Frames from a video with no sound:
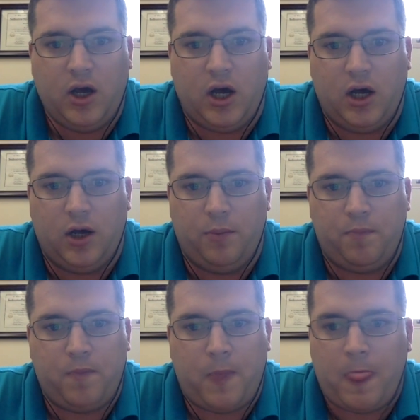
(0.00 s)
Um,
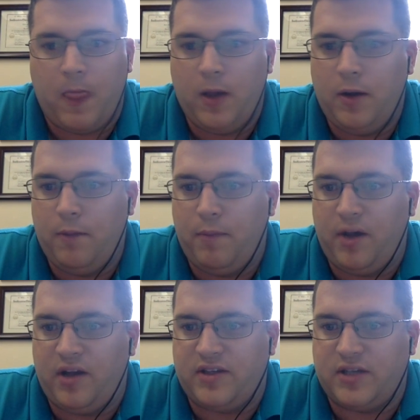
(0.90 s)

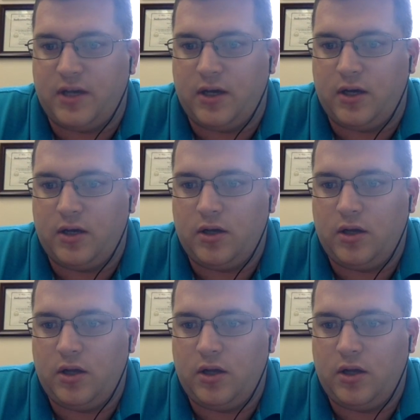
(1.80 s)
but uh,